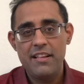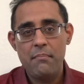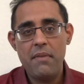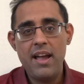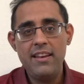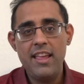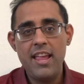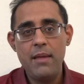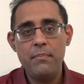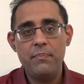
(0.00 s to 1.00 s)
My
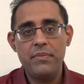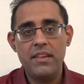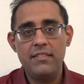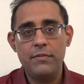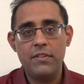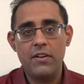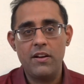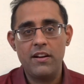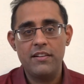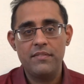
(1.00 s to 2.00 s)
name is
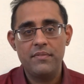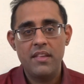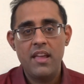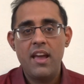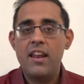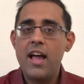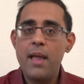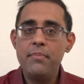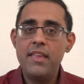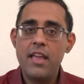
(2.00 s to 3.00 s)
Iftikhar, and I
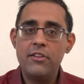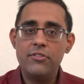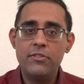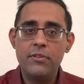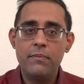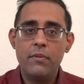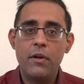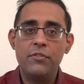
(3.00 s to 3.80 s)
am the editor of